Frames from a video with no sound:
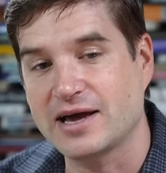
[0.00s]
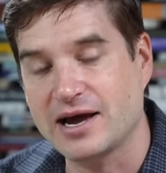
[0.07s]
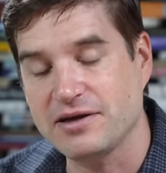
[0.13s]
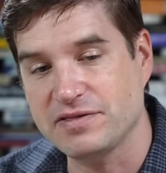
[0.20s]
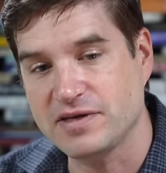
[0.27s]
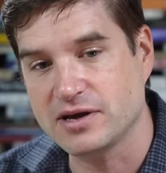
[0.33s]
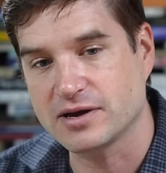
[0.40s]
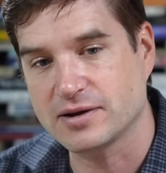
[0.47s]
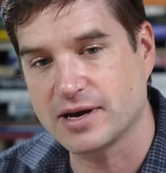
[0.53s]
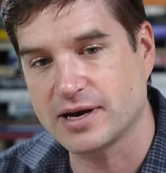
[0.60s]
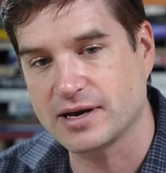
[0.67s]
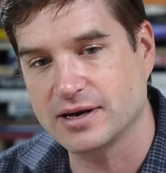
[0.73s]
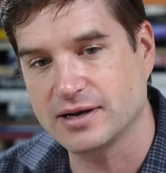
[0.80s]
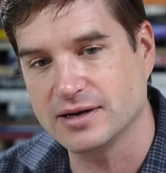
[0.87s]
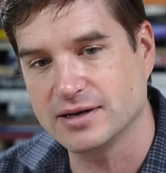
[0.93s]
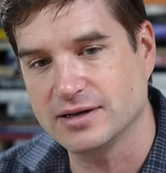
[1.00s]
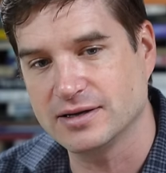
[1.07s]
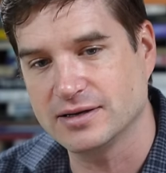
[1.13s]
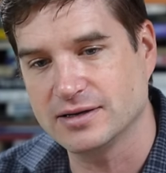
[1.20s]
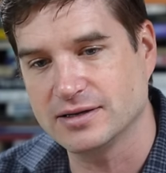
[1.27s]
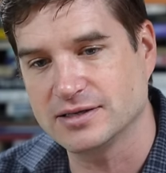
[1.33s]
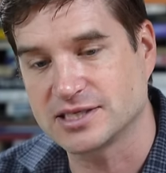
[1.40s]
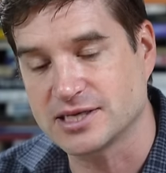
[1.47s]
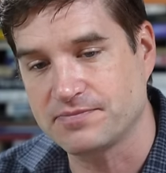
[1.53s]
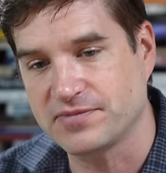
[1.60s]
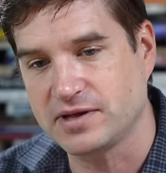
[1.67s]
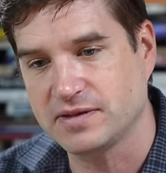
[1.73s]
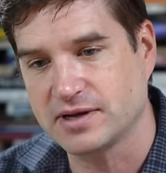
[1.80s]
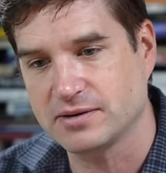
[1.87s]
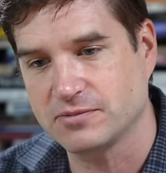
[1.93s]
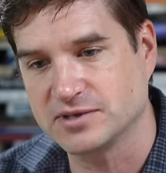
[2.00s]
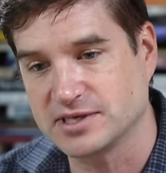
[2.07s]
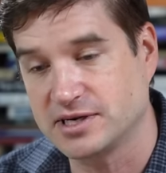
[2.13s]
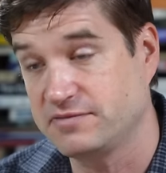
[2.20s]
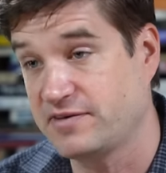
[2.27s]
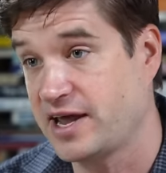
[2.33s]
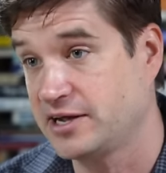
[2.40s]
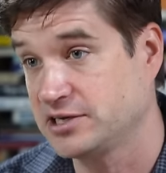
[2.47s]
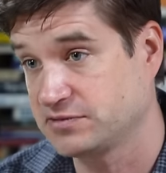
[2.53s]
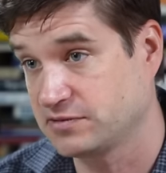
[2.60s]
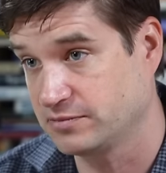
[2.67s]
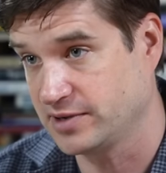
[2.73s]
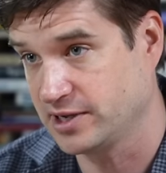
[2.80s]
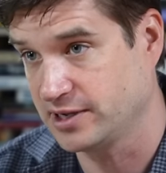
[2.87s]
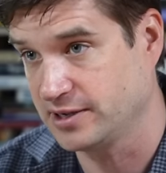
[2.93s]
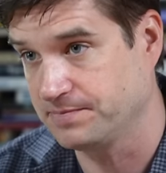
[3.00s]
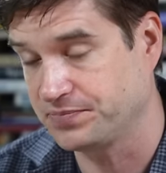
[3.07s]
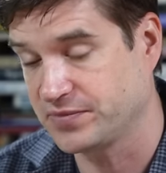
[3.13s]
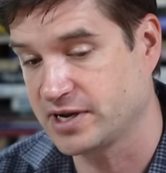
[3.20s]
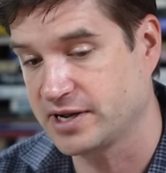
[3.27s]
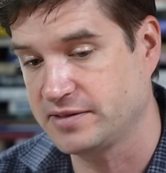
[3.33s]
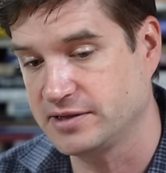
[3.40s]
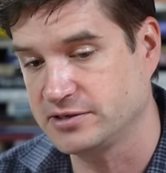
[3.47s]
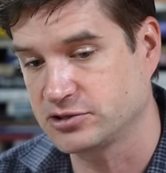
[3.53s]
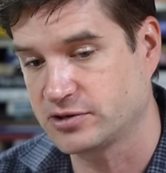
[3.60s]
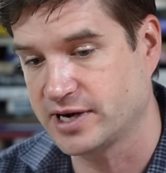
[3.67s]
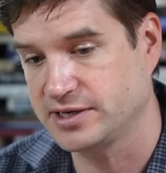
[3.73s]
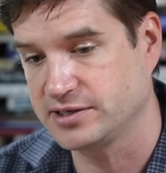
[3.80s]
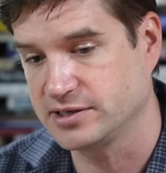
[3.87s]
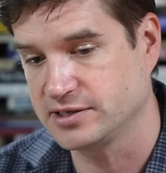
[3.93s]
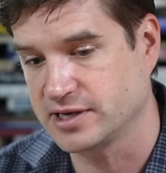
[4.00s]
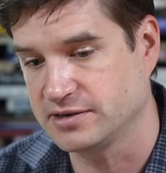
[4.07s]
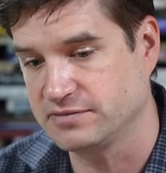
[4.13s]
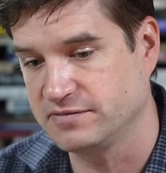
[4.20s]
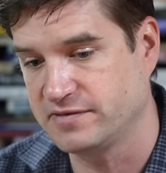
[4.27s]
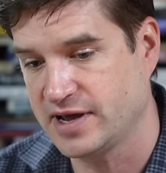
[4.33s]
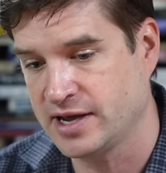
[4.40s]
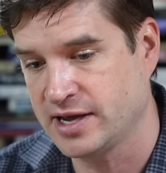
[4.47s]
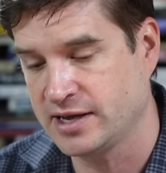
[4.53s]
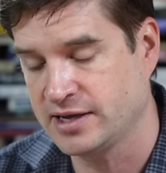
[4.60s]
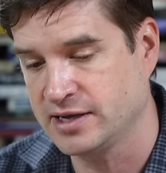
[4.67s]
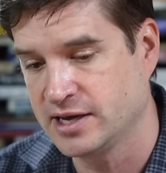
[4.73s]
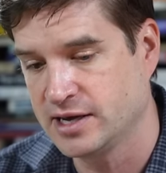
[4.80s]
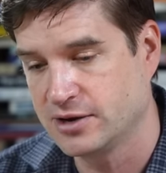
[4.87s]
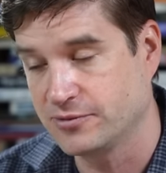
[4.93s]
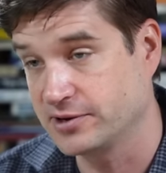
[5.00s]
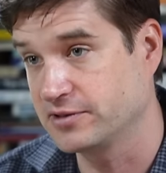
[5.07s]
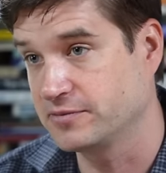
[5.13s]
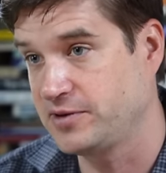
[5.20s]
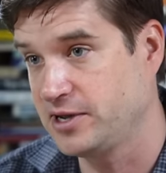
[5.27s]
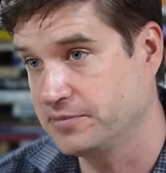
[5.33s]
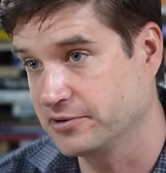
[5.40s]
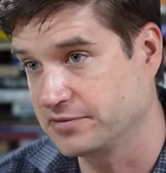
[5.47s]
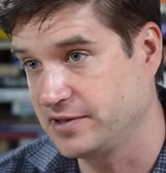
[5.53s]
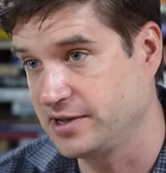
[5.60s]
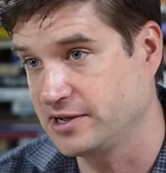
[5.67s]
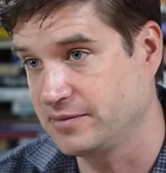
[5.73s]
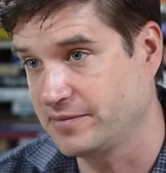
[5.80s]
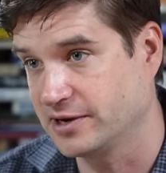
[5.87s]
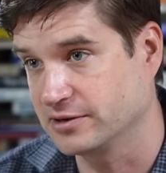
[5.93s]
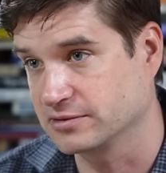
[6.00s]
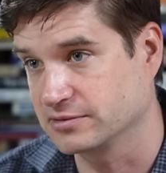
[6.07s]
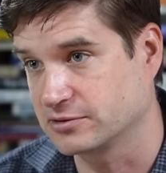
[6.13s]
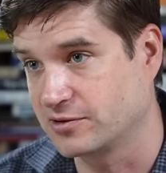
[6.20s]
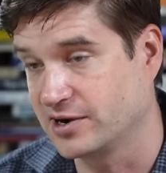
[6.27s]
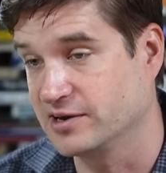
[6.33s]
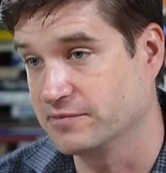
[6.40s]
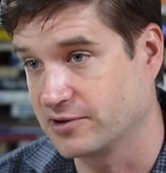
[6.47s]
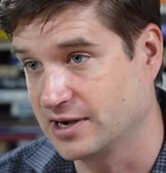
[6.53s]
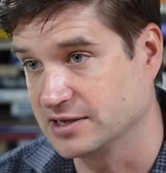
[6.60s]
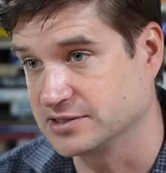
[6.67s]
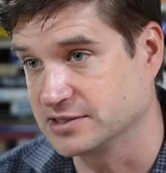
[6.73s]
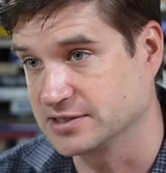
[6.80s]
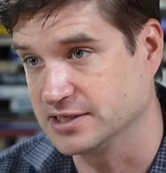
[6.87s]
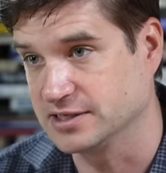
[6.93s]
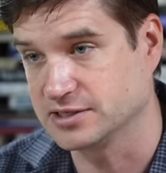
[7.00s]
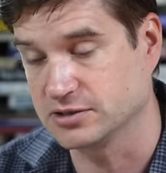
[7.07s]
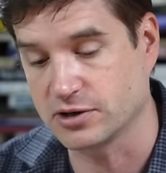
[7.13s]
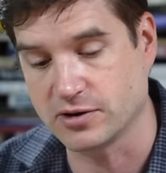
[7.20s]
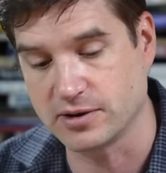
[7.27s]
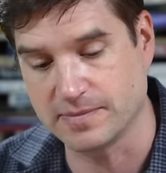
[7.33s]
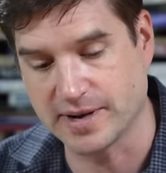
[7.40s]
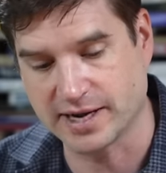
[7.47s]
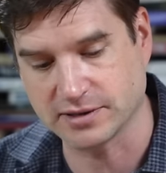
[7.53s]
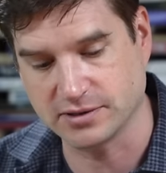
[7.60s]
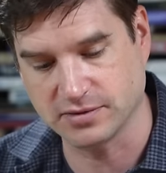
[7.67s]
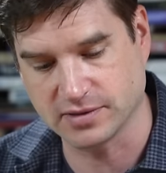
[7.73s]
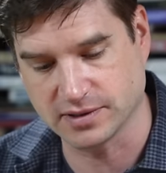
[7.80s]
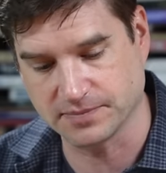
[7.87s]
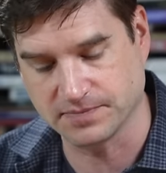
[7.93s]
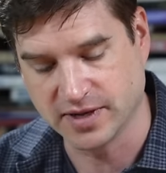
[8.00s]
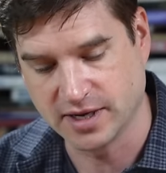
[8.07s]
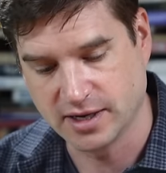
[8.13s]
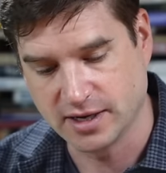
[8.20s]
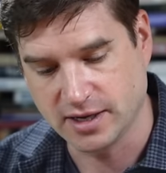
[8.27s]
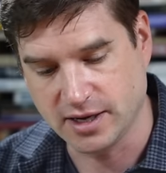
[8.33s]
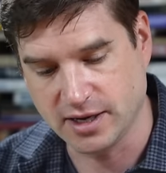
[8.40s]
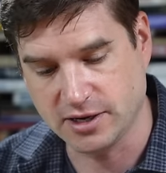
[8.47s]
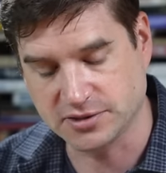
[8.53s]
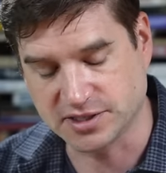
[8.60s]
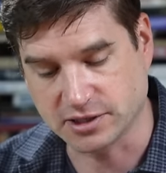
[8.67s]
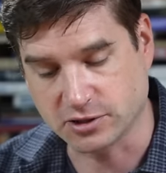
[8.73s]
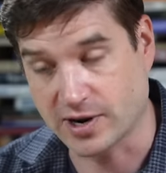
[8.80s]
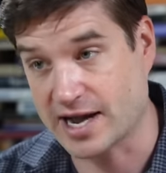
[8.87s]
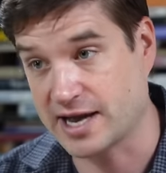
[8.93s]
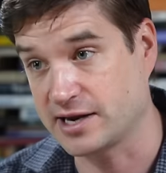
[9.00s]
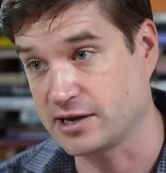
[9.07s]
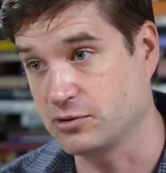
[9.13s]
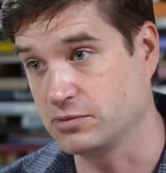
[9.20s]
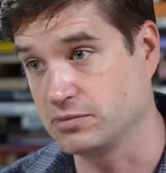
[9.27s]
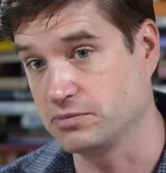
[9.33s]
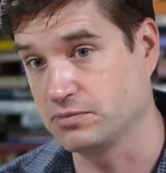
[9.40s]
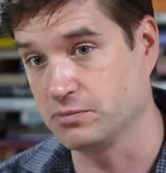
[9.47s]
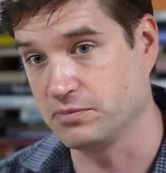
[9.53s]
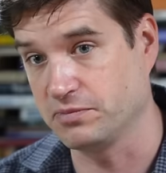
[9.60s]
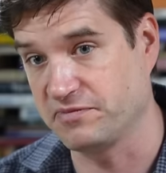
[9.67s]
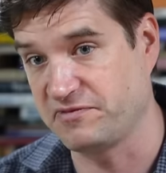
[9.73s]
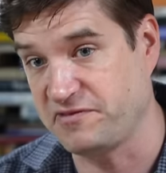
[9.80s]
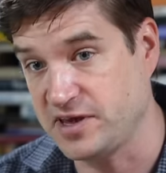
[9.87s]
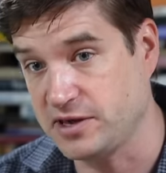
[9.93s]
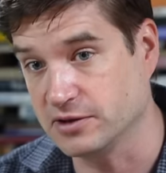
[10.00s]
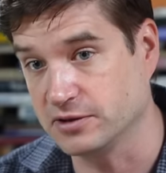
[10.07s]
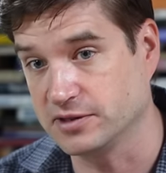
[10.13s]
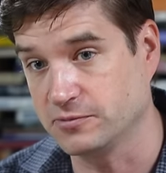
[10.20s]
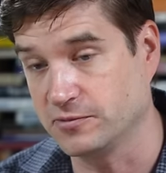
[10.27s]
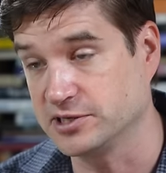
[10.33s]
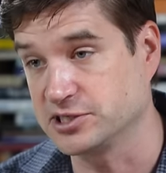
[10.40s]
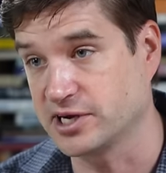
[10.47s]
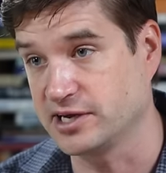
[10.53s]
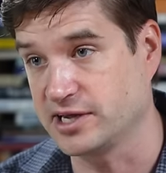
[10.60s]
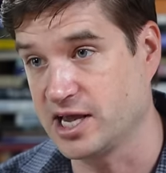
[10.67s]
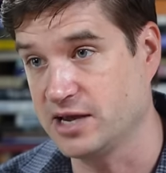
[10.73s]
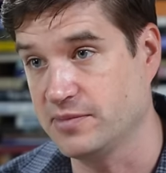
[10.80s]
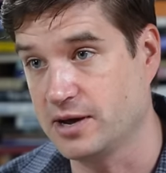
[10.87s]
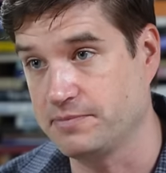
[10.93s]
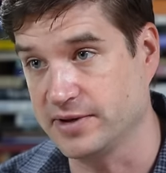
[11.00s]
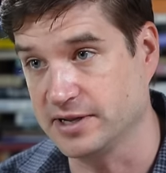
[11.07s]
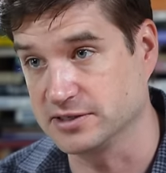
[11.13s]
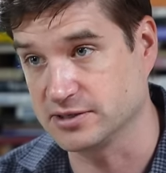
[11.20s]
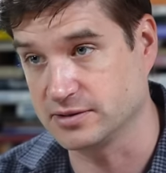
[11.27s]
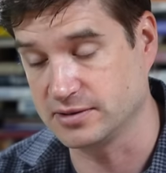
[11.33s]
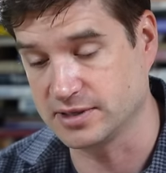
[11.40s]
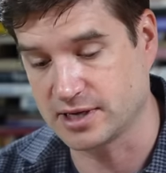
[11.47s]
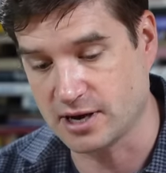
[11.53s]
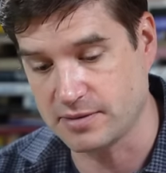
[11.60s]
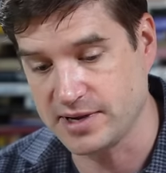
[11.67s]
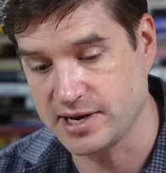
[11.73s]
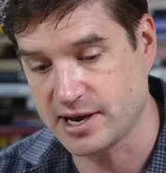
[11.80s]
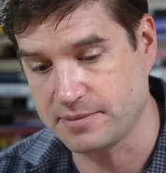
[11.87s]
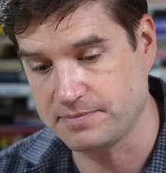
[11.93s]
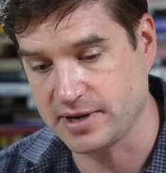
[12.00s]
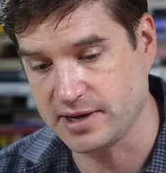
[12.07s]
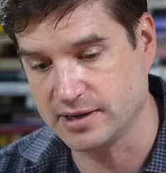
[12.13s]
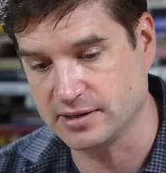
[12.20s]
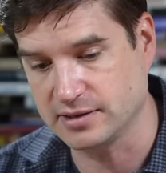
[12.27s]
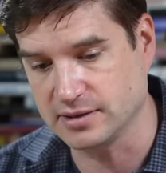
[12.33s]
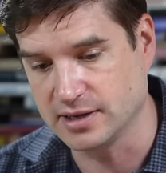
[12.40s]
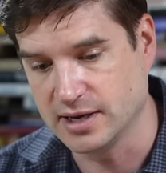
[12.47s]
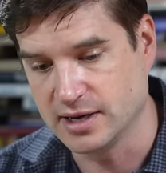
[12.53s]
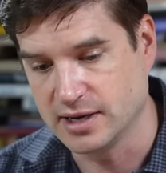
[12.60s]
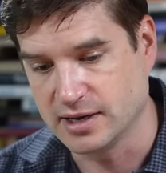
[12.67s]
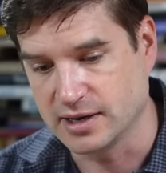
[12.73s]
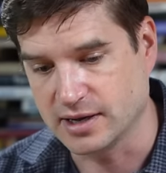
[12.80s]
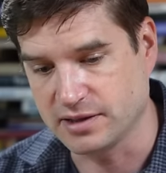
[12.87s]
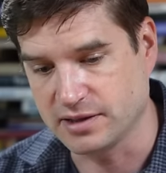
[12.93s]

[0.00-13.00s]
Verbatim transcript: I think uh, something that was an advantage for me that I then tried to convey when other people are thinking about creative processes. So going back to the idiosyncratic field in which I came up in. So coming up in a